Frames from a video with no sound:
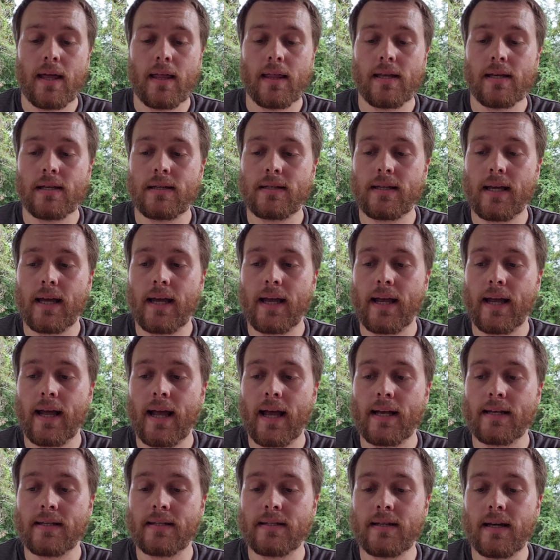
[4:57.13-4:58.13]
This thing
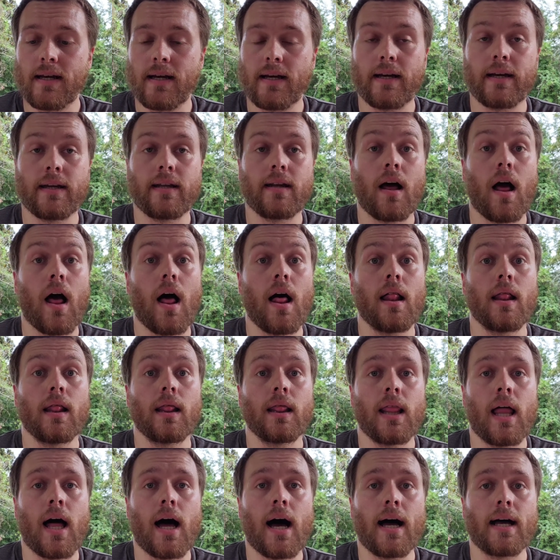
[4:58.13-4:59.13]
has done a
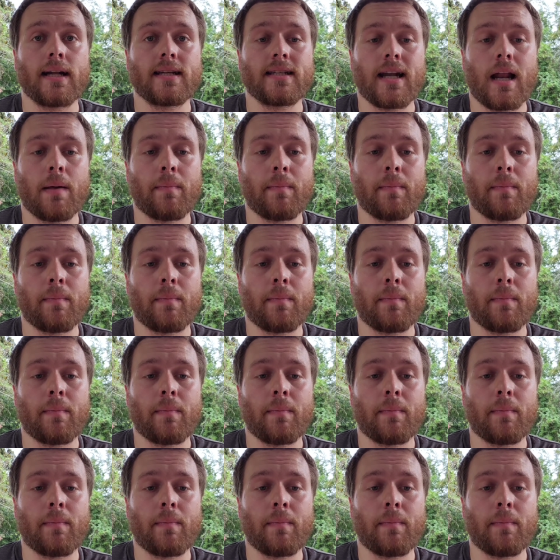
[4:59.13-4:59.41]
lot.